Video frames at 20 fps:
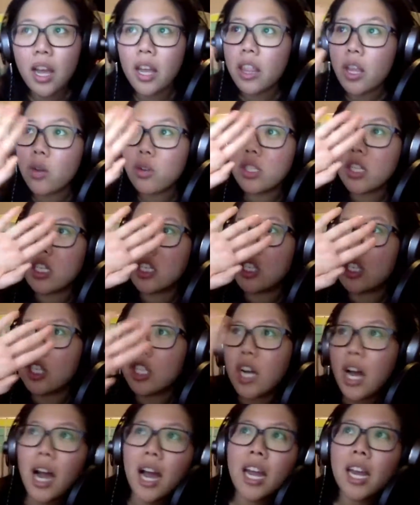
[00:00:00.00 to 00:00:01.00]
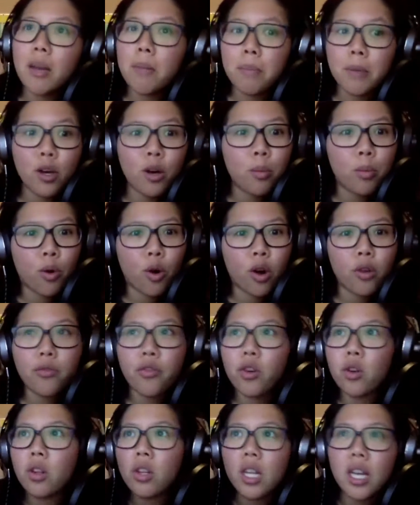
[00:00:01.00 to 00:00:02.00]
there was a giant billboard
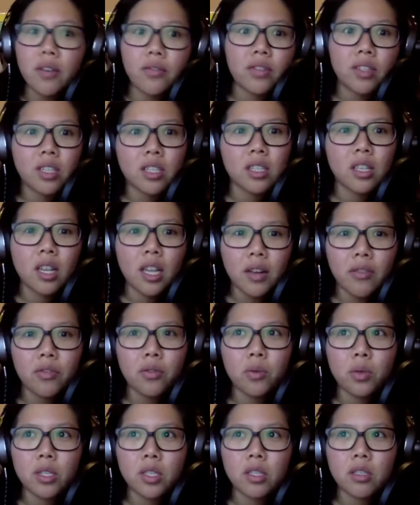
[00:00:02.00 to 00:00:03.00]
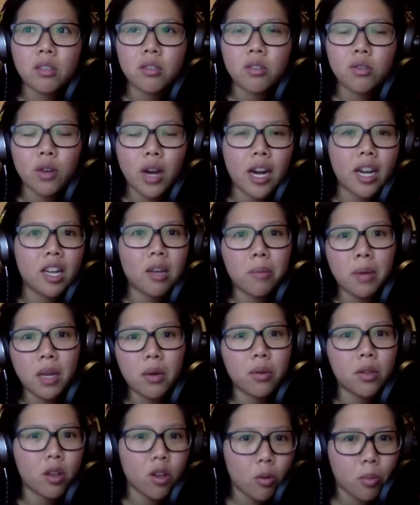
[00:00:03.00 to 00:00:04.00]
for Lyft because Lyft was trying to compete
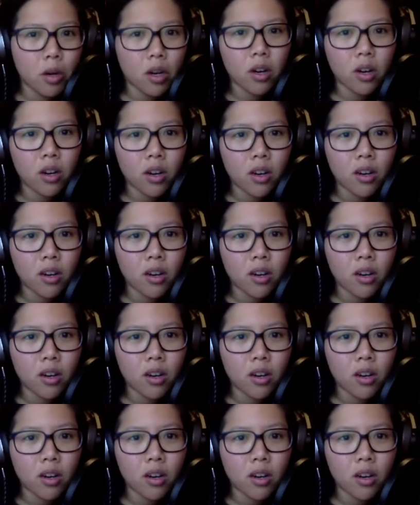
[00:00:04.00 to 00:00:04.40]
with Uber.